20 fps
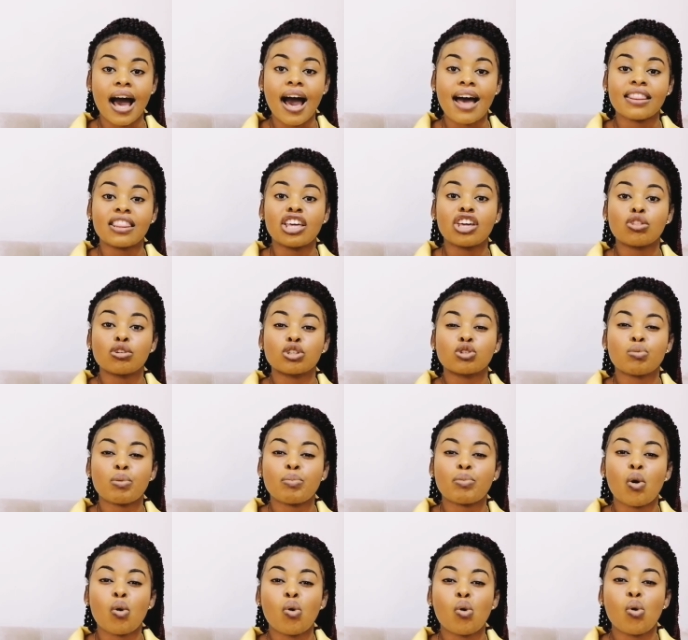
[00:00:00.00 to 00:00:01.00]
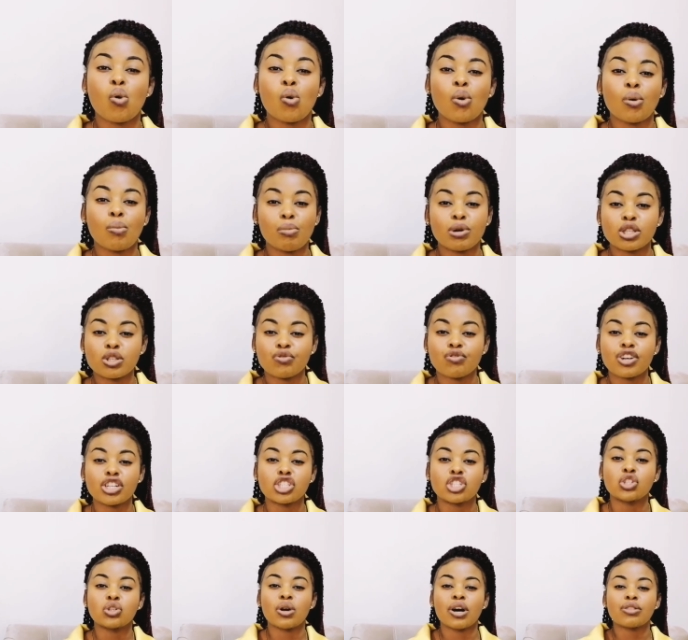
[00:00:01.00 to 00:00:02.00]
Are they those people who
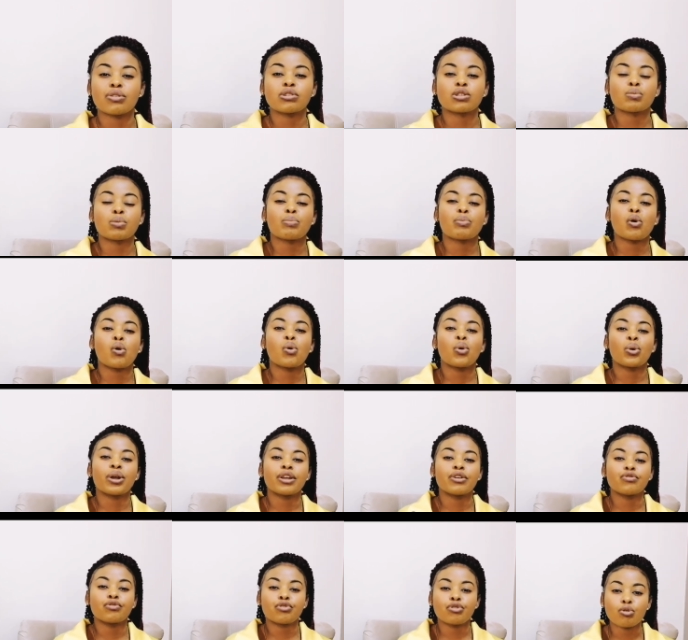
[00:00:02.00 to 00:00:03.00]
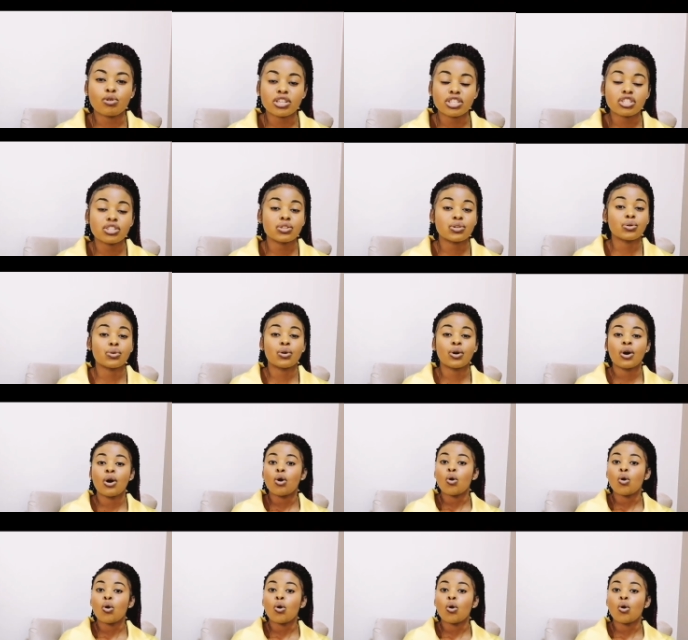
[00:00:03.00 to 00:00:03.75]
motivate you? Are those people who influence you?